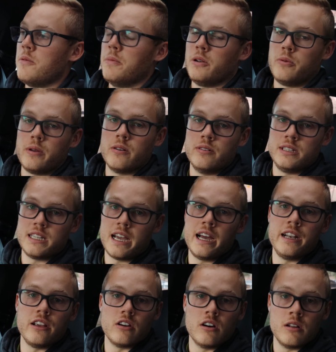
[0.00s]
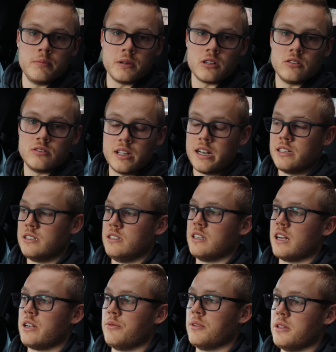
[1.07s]
but we're always adding on because that is
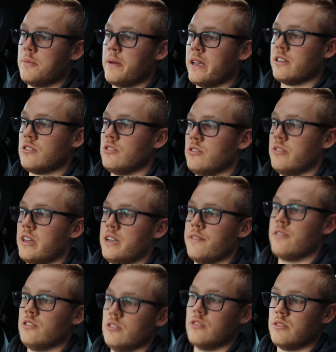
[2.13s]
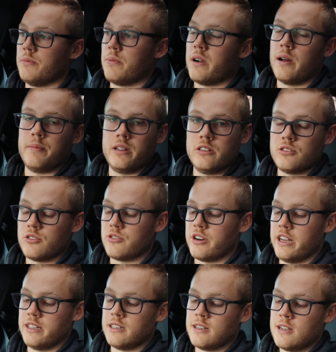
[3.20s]
exactly what the banks do. They never use the prime interest
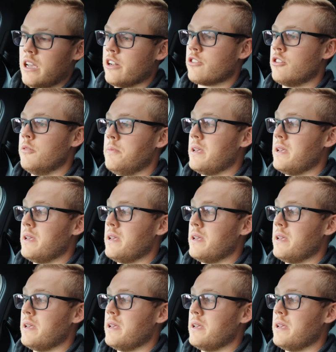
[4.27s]
rate. It could